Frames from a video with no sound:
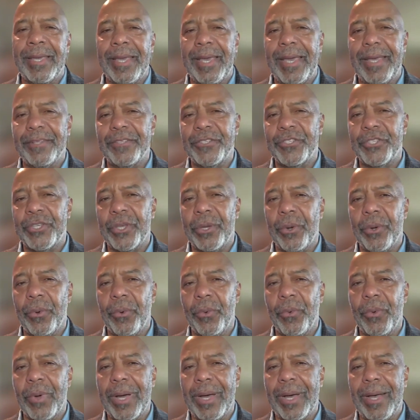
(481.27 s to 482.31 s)
And
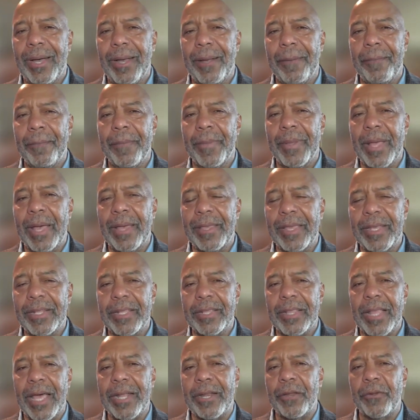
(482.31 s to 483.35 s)
so um, I get a
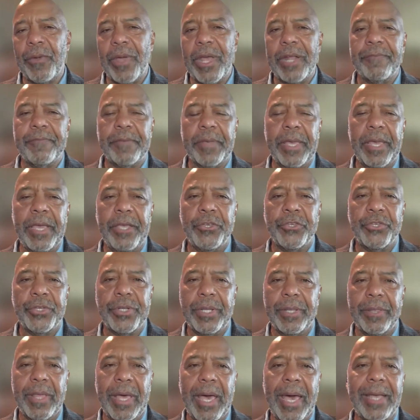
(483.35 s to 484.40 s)
lot of gratification
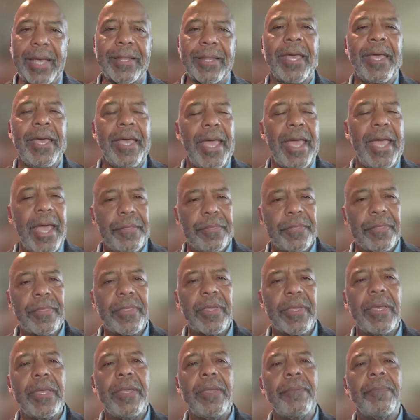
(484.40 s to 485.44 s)
in that. And
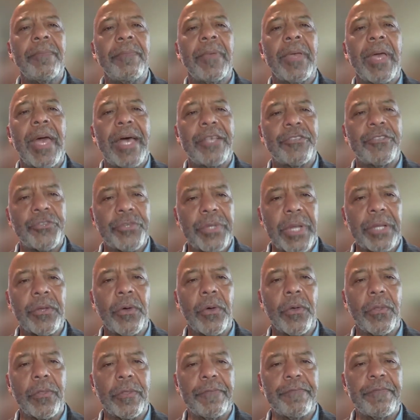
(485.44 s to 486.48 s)
the Astronaut
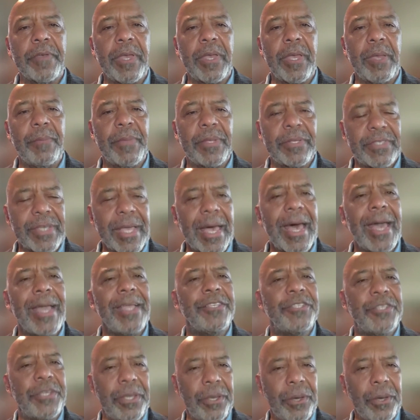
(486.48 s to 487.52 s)
Hall of Fame is
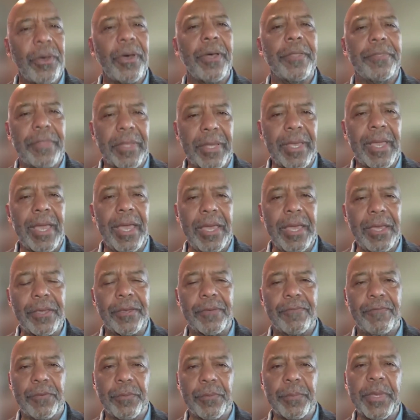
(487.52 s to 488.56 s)
icing on the cake
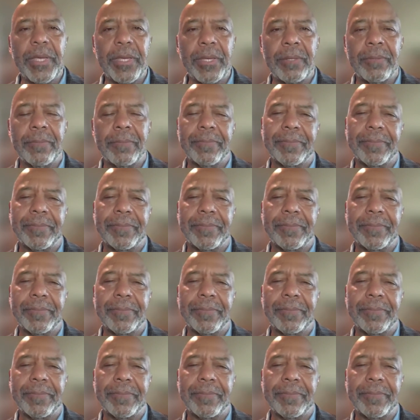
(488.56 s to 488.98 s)
for me.